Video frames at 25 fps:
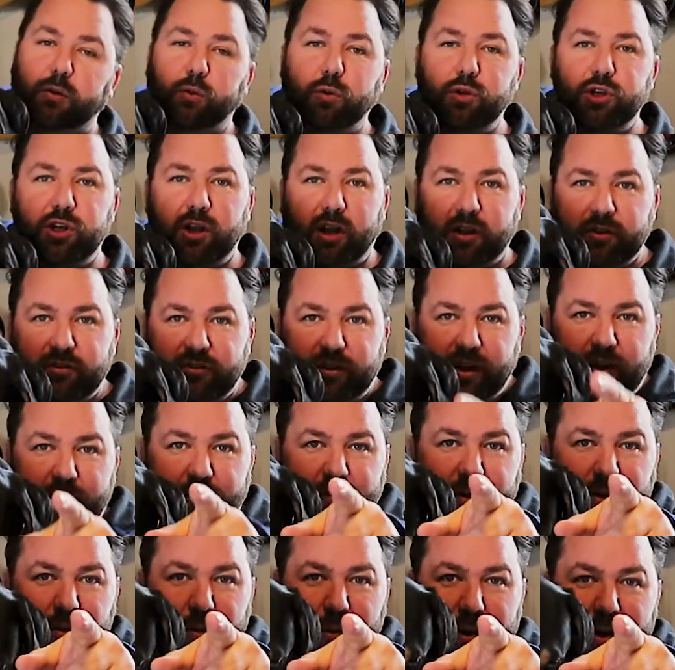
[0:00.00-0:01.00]
Would you like to say
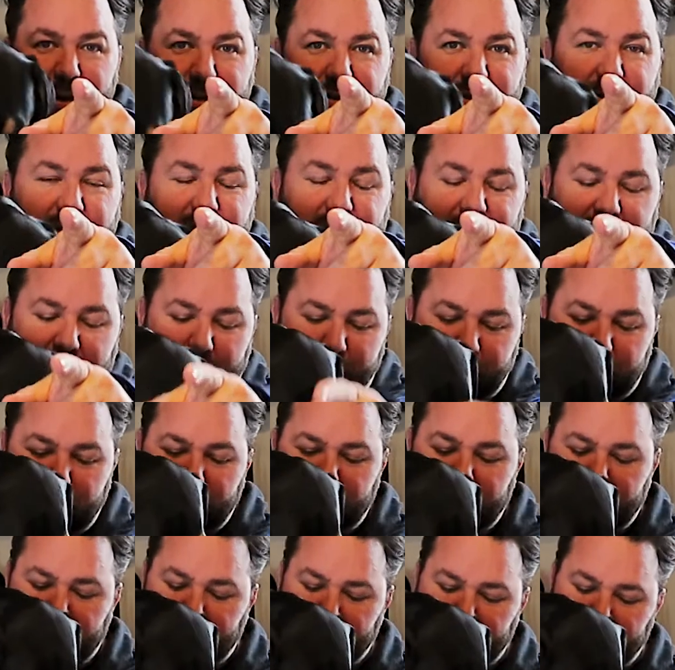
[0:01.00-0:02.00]
a few words to the
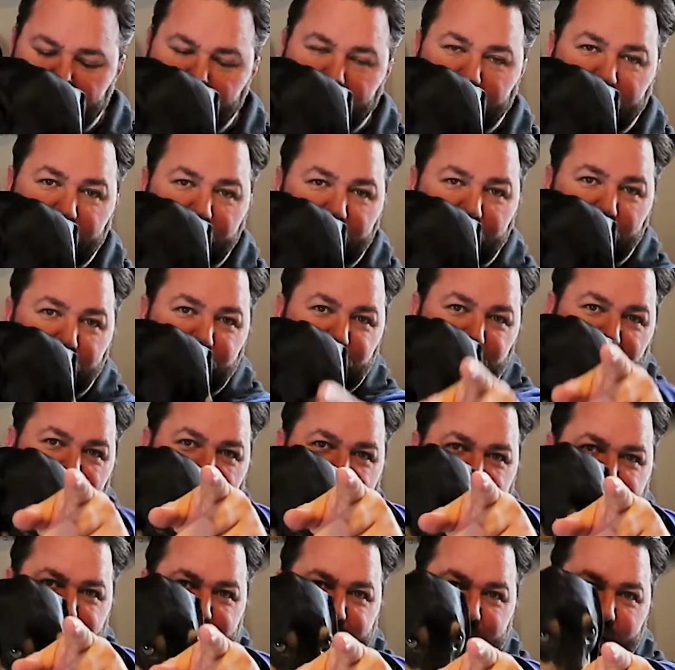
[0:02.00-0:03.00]
camera? Who would you
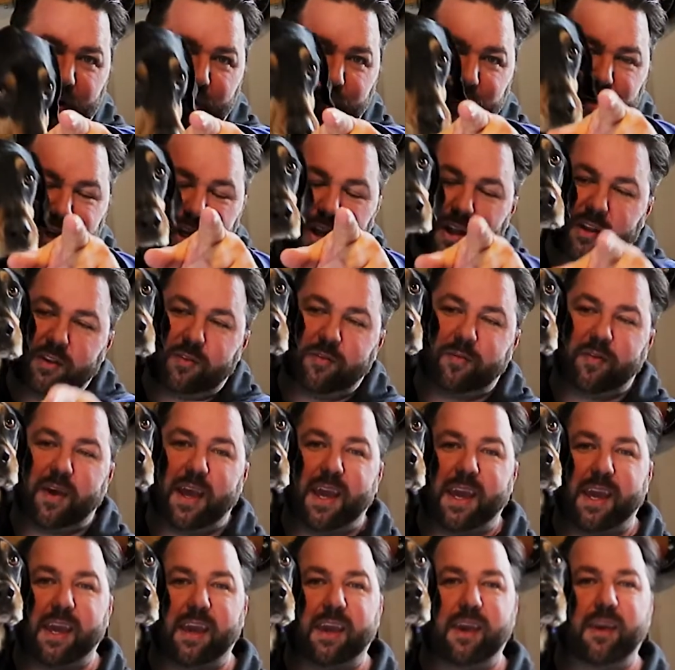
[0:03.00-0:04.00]
like to
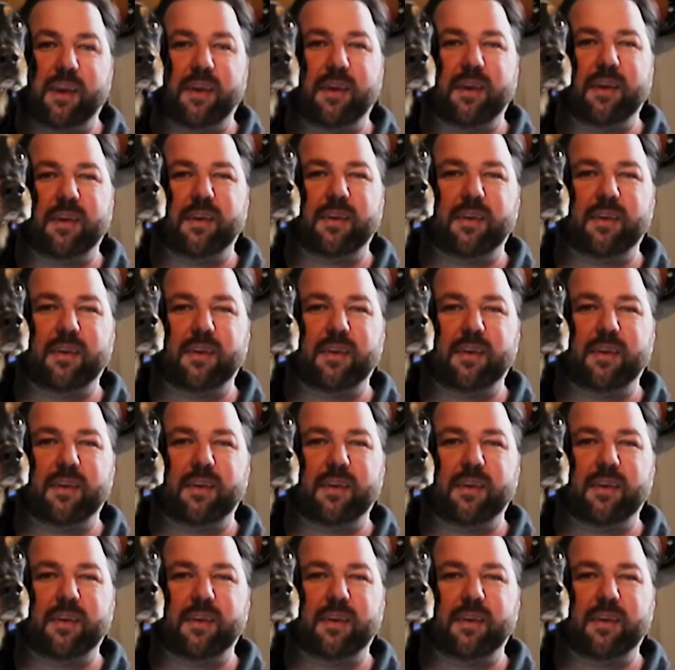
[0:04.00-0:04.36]
thank?